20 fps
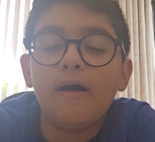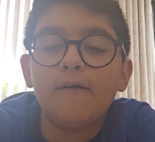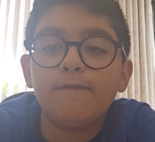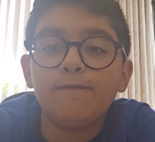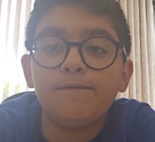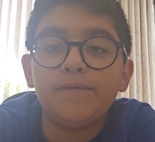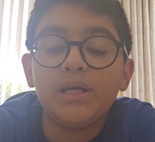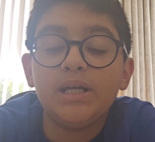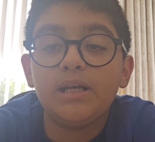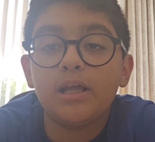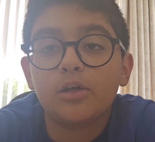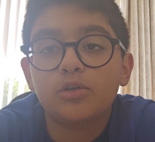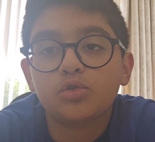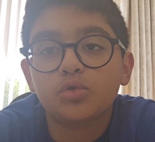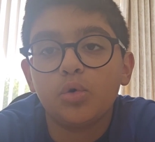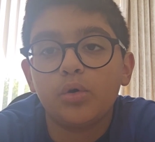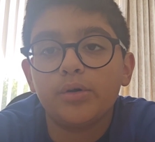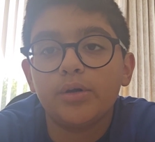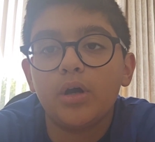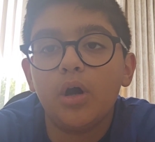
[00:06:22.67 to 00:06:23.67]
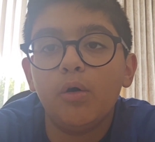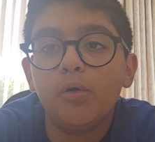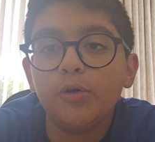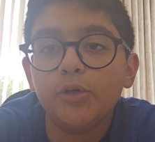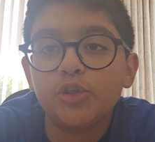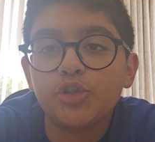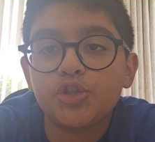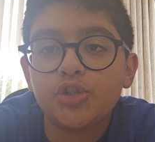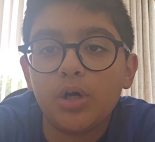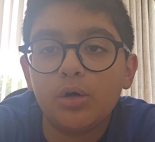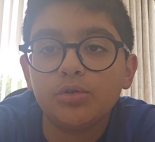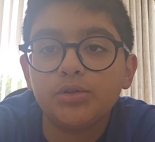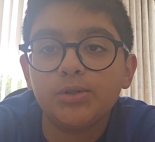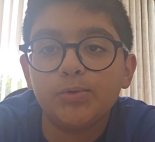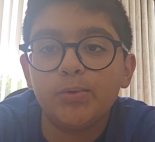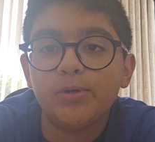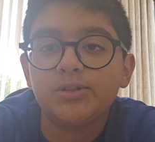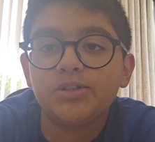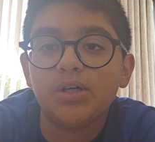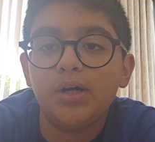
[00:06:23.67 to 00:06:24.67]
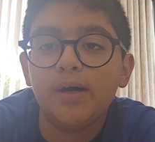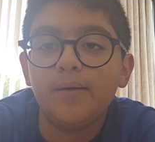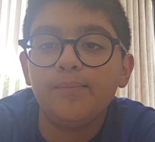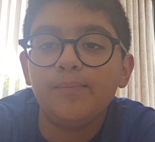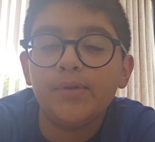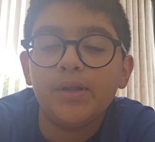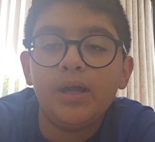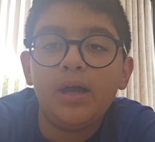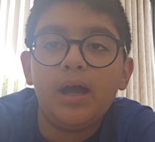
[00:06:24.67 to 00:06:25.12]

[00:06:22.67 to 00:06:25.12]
Felix scored a goal in his Chelsea return.